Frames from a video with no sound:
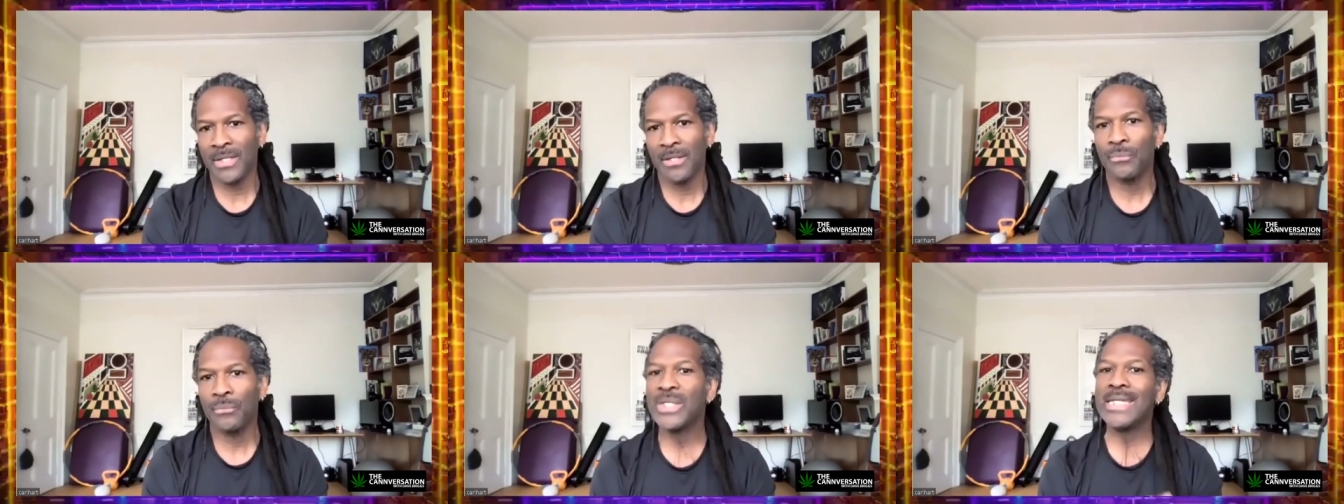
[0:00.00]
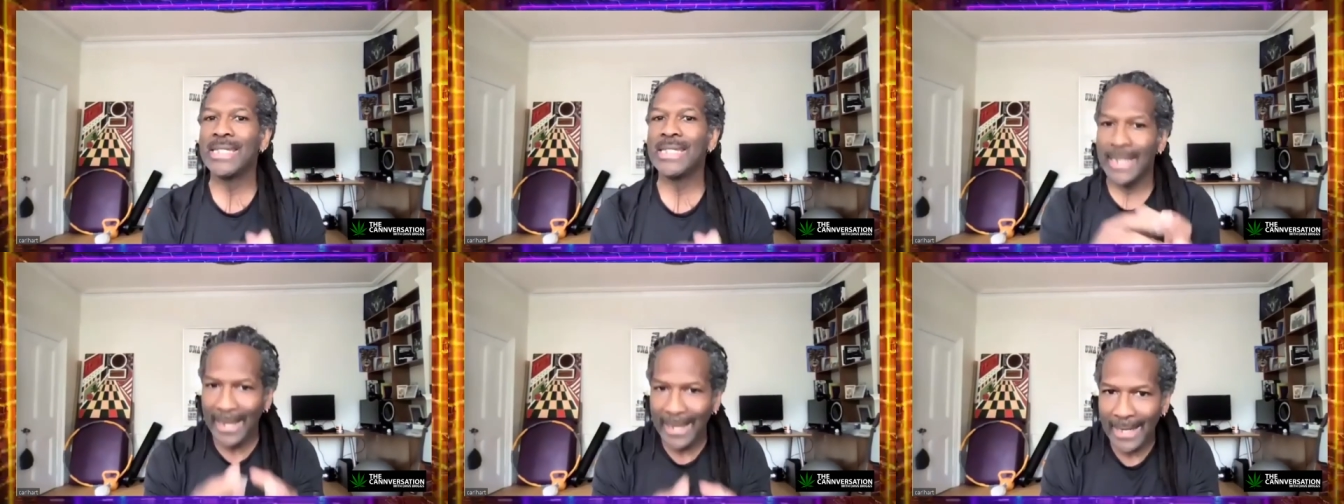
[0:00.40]
we
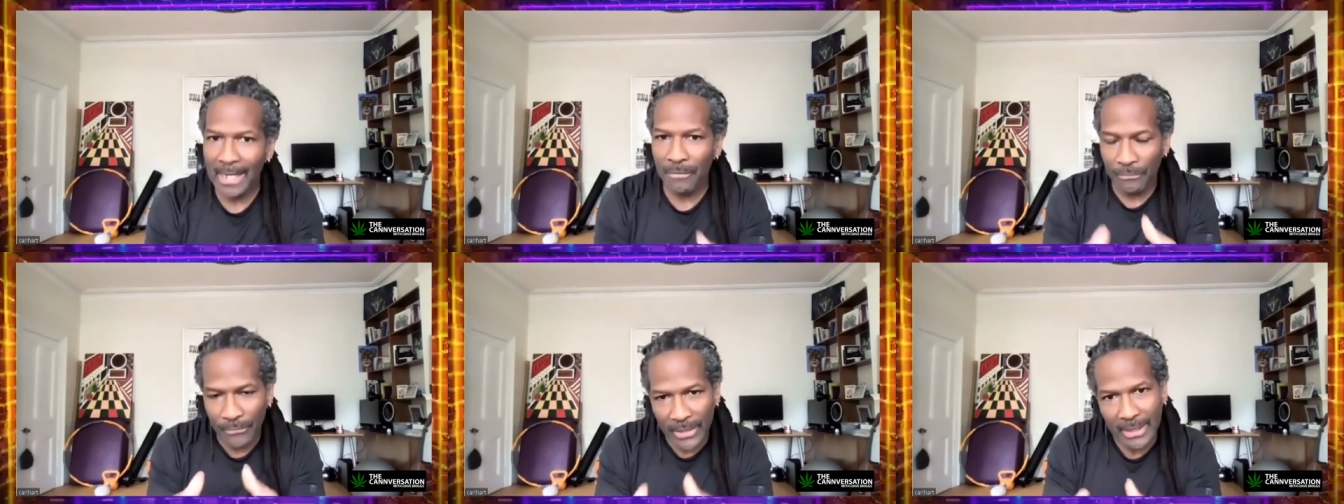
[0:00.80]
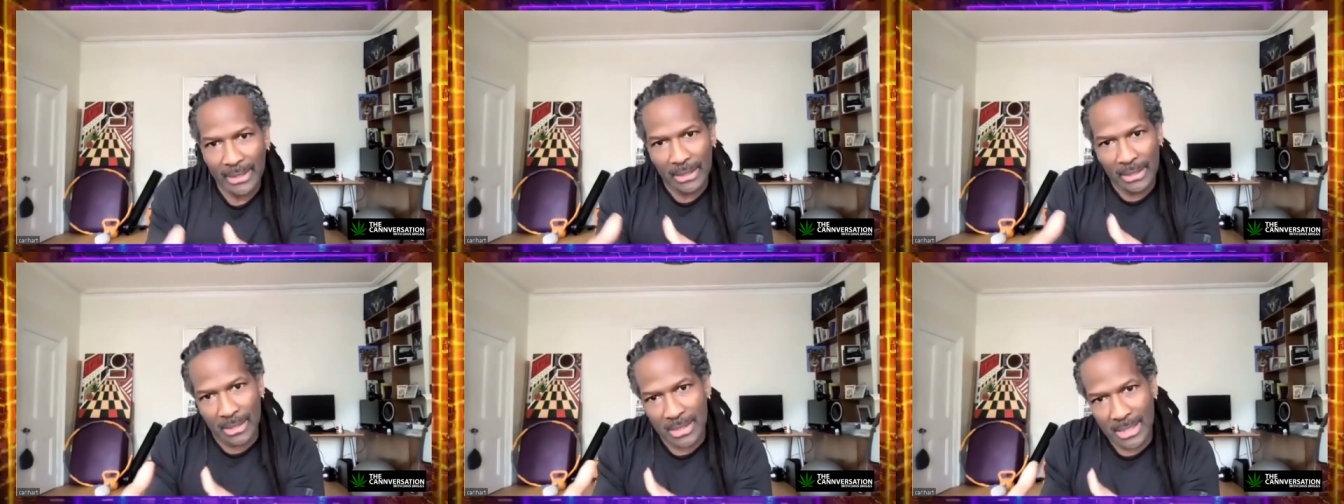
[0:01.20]
can't really
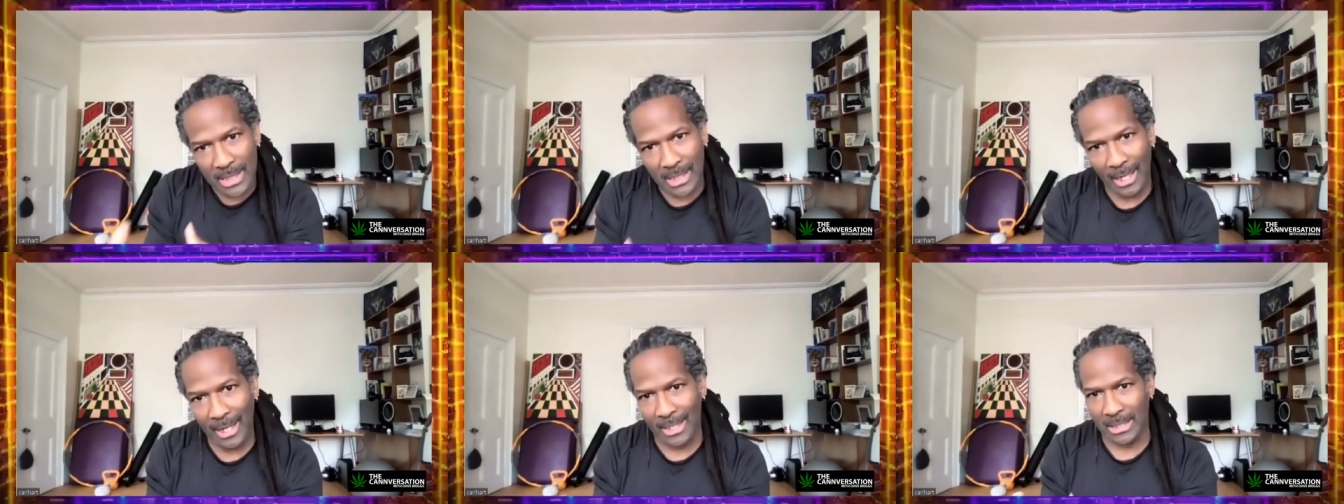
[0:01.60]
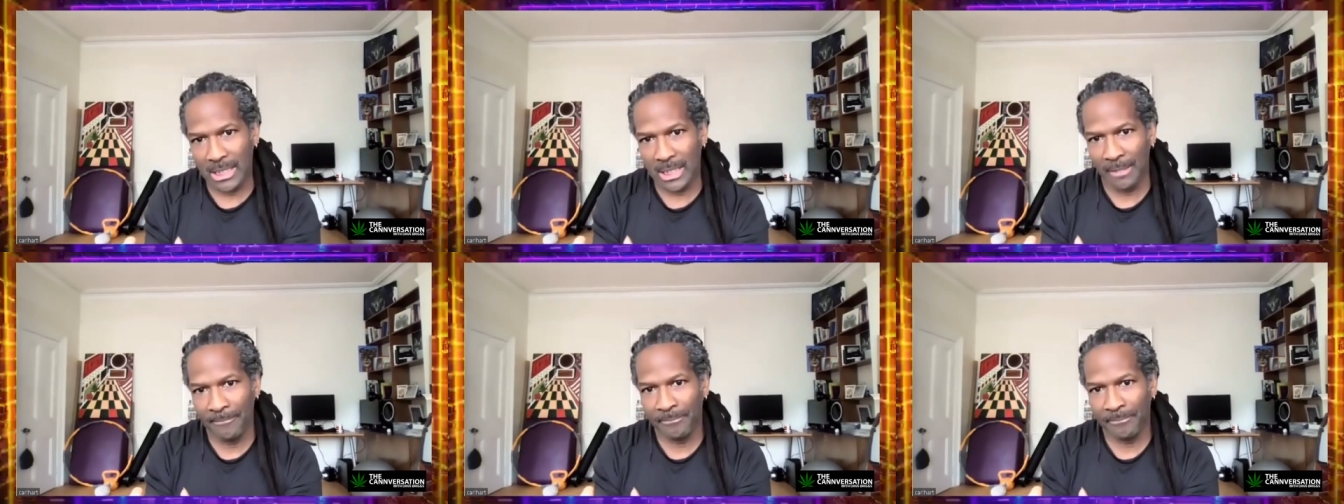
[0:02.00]
discuss